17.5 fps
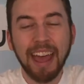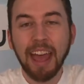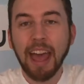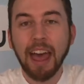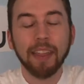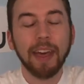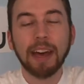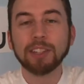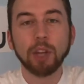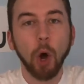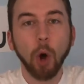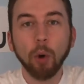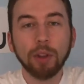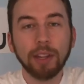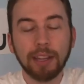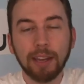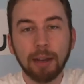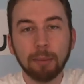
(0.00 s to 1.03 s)
That's
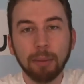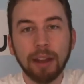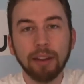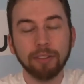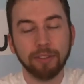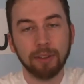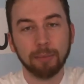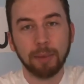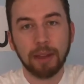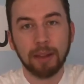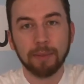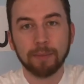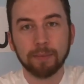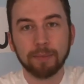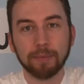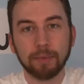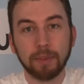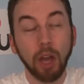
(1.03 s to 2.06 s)
only going to benefit me.
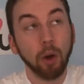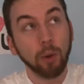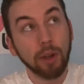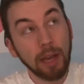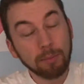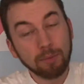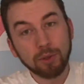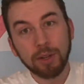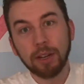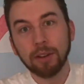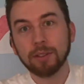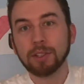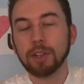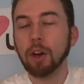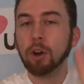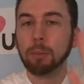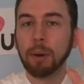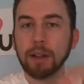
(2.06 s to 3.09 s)
Oh, chemtrails?
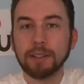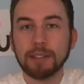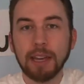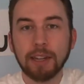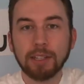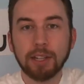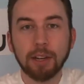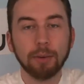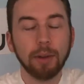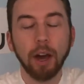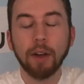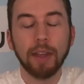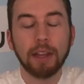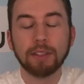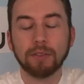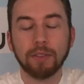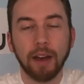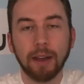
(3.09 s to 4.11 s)
Oh, Monsanto? Oh, that's
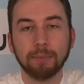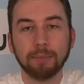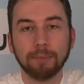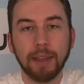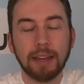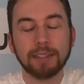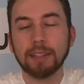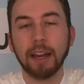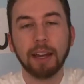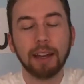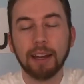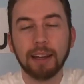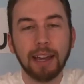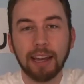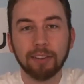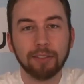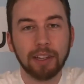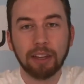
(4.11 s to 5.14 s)
fine. That's not going to
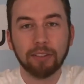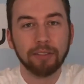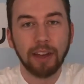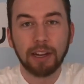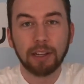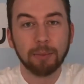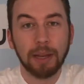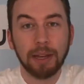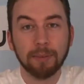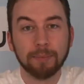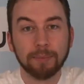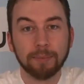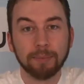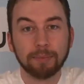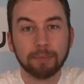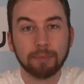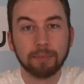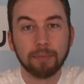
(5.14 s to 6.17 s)
negatively affect me.
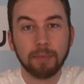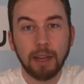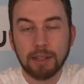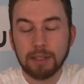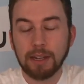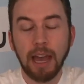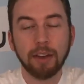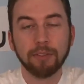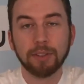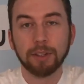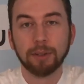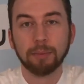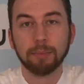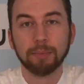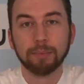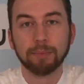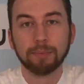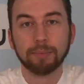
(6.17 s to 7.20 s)
It doesn't have to.
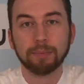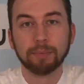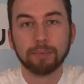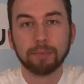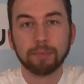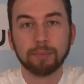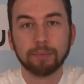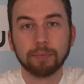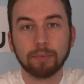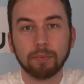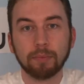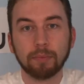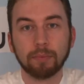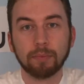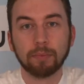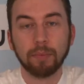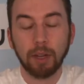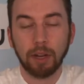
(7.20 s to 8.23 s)

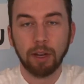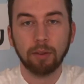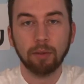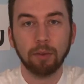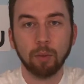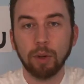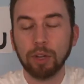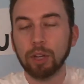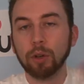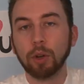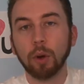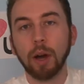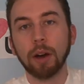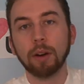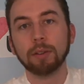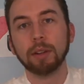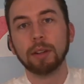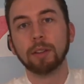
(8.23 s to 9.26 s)
You know, when you go
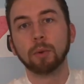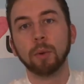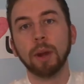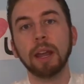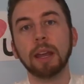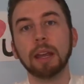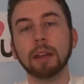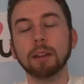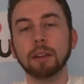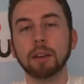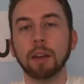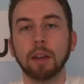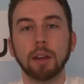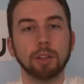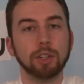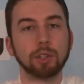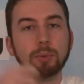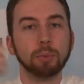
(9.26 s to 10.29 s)
out in the rain,
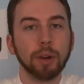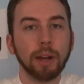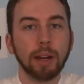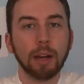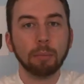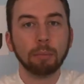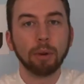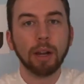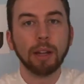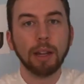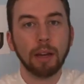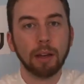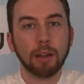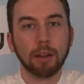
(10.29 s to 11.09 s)
just bring an umbrella.